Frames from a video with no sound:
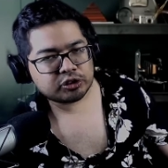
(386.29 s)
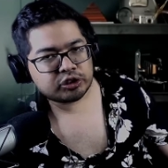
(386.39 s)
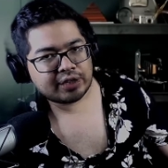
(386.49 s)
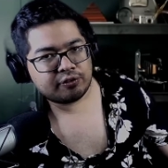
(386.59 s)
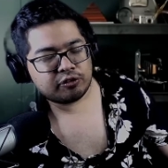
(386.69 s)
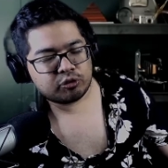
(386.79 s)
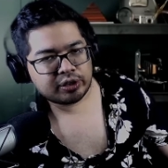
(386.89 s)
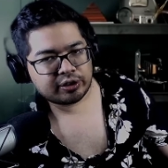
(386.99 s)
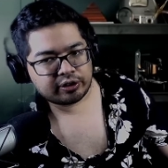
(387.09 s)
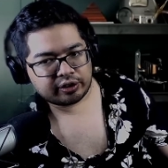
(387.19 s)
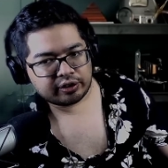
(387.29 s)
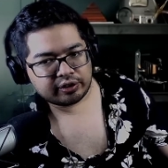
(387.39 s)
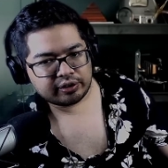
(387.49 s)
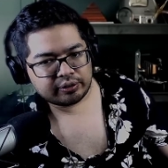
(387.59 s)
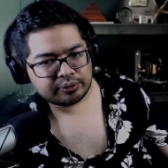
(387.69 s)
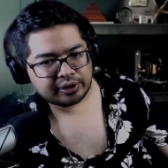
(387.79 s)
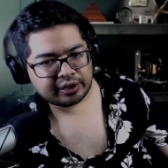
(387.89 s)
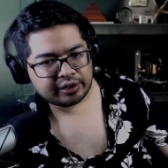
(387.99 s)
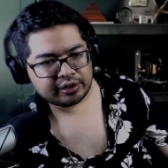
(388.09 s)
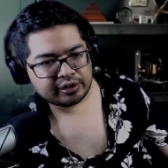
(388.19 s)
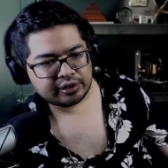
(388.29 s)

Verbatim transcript: travels quicker, right?